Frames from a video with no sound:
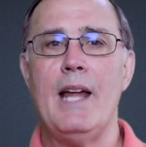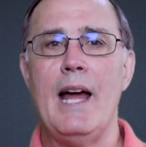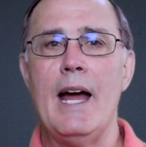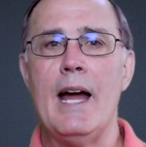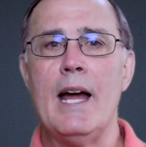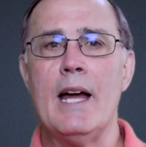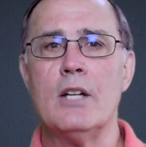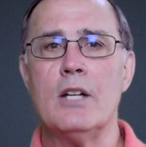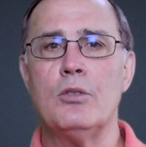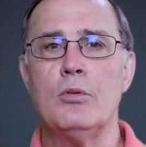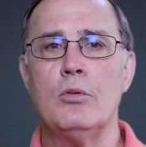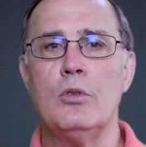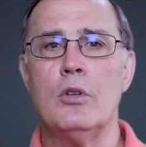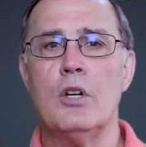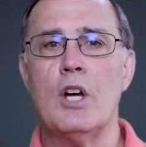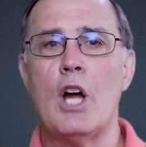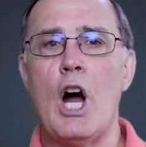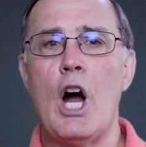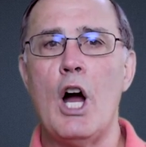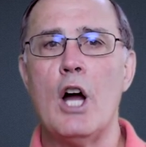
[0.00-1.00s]
actual
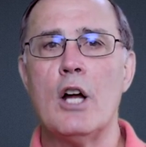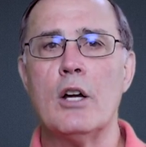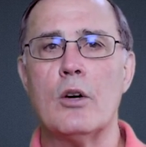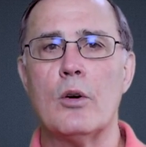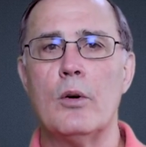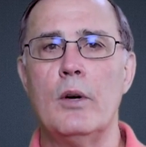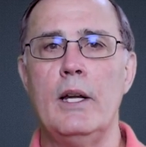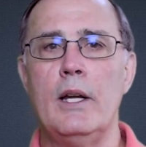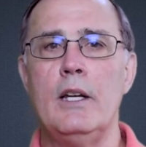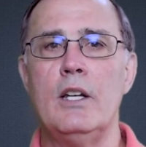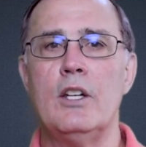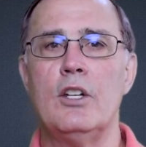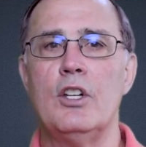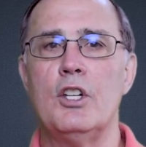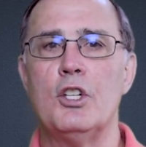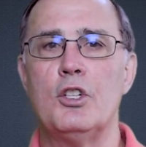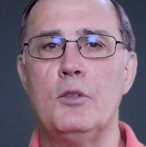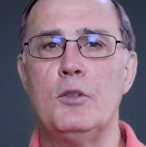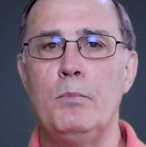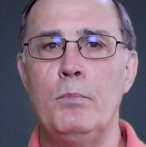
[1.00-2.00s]
concrete
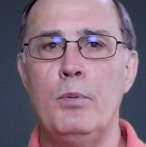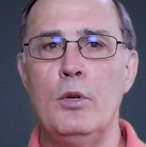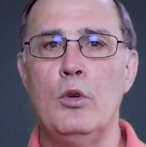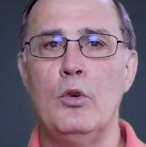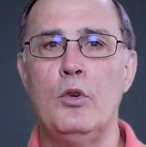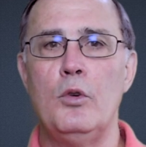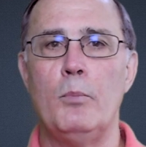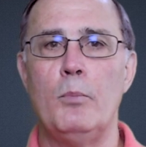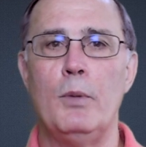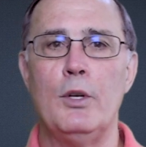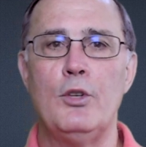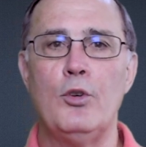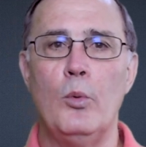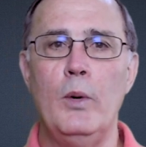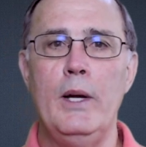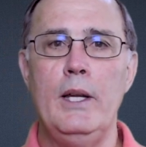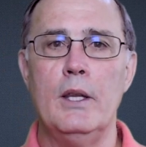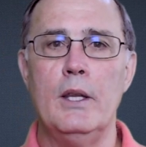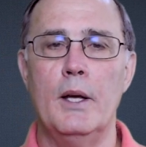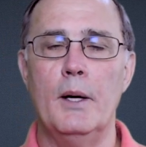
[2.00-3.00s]
dispute
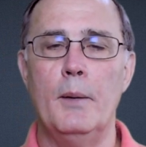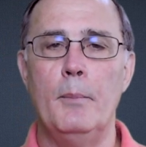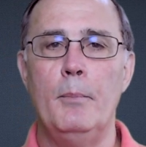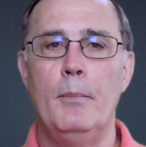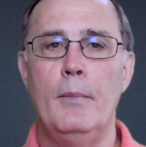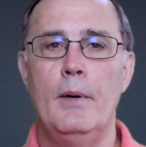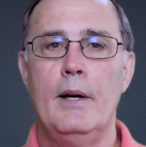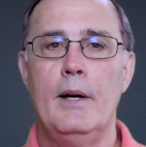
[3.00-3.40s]
between them